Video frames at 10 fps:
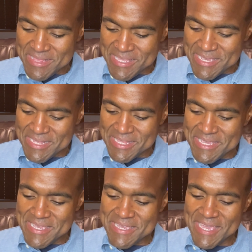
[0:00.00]

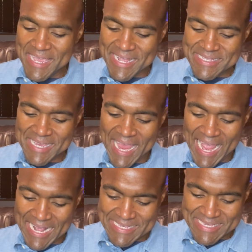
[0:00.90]
legally can't
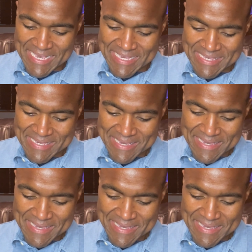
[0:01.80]
access.